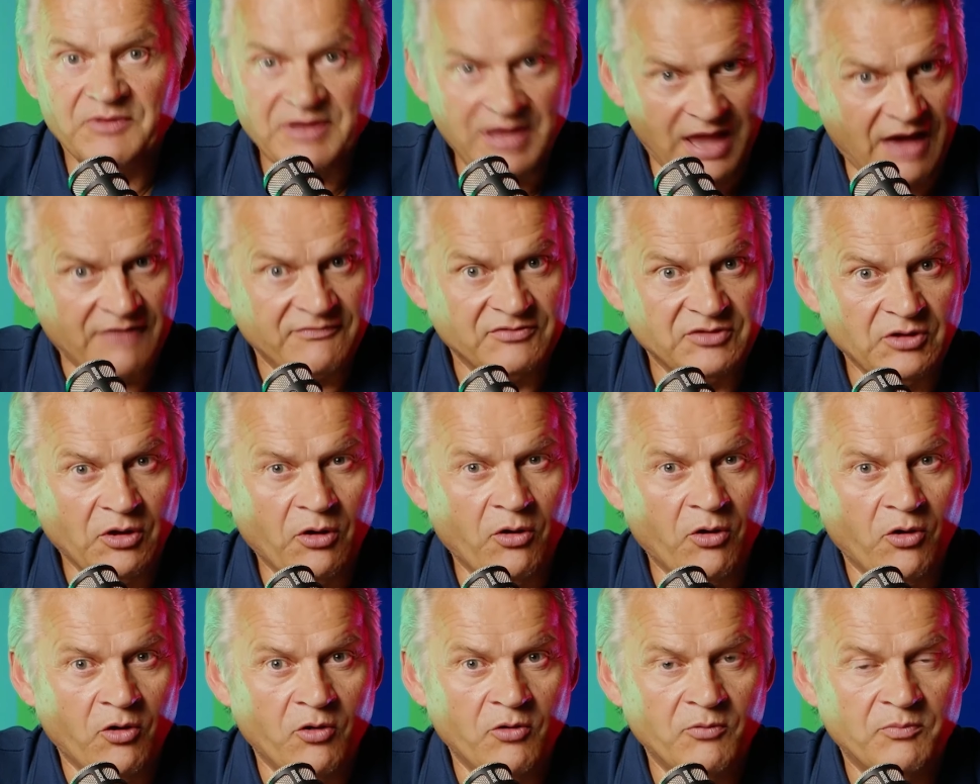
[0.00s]
we have the
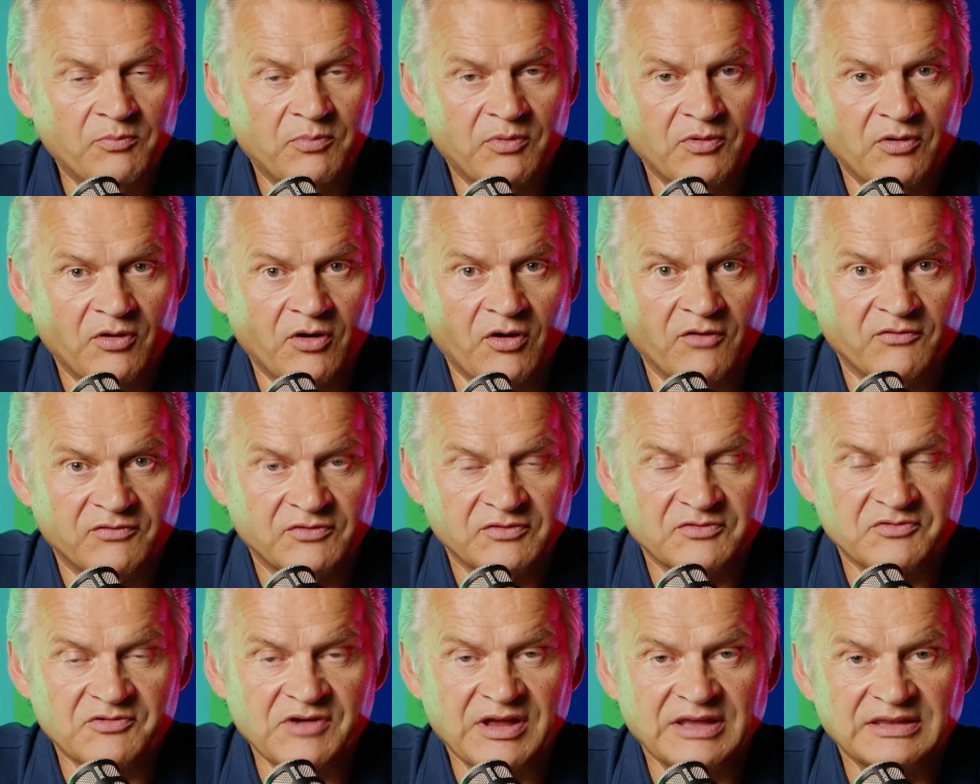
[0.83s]
hope of
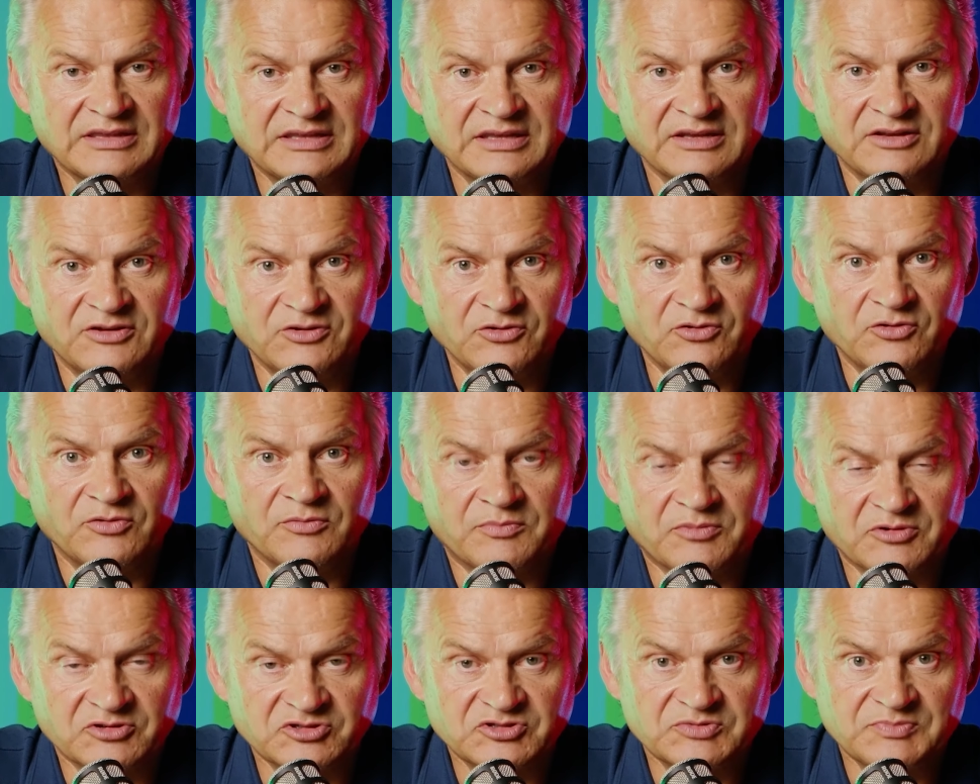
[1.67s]
creating new
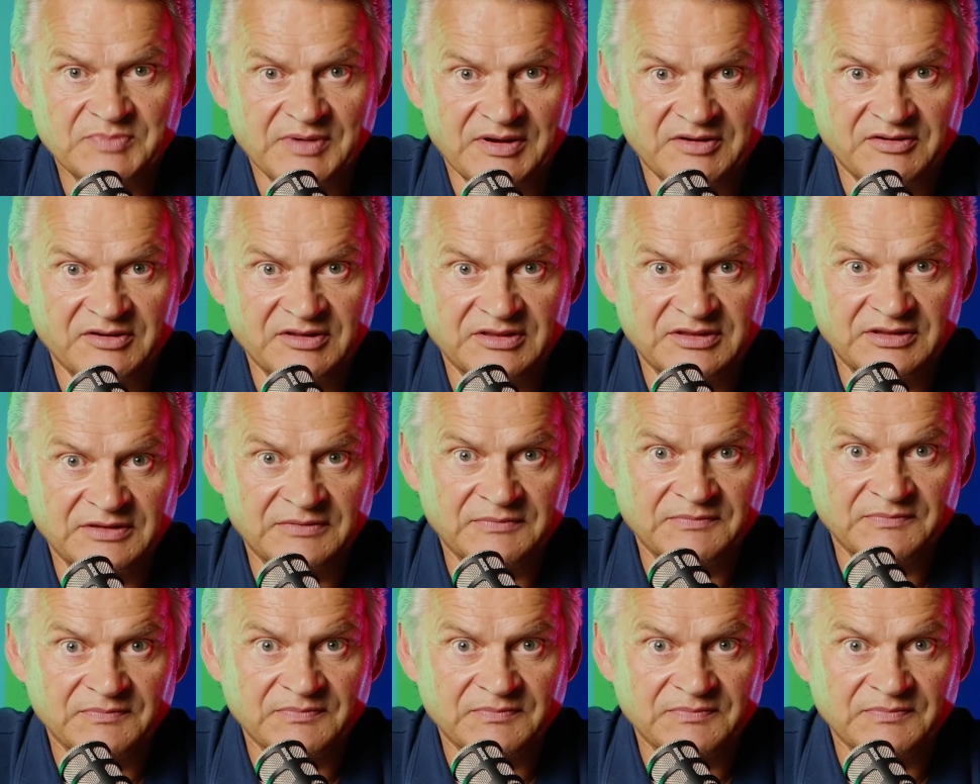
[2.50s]
prosperity